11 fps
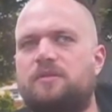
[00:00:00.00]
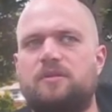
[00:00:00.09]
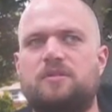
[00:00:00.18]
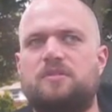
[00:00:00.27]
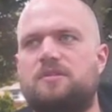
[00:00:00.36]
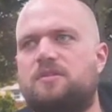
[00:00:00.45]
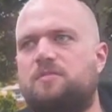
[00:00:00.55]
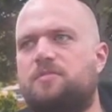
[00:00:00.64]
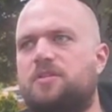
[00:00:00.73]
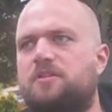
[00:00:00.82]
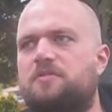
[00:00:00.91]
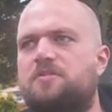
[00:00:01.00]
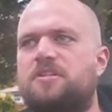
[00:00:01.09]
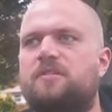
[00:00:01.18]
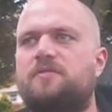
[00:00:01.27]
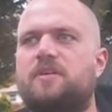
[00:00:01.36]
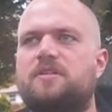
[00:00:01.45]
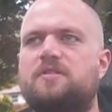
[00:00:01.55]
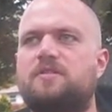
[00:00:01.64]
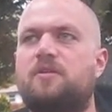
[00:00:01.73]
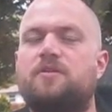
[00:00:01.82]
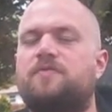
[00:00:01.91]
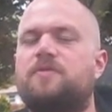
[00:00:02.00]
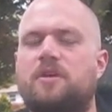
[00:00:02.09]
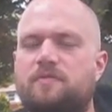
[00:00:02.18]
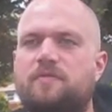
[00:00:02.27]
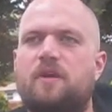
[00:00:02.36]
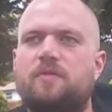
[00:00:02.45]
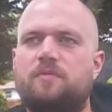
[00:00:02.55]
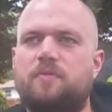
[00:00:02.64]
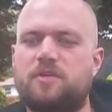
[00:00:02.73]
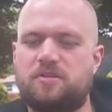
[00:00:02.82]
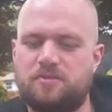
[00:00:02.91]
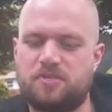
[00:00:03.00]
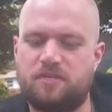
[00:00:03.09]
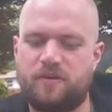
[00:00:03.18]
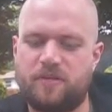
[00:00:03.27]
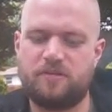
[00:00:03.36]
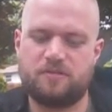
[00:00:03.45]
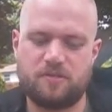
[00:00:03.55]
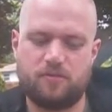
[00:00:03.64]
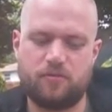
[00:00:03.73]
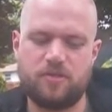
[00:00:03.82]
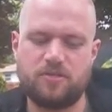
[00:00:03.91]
listen to the particular set of ideals, or if you don't follow the particular set of ideals that we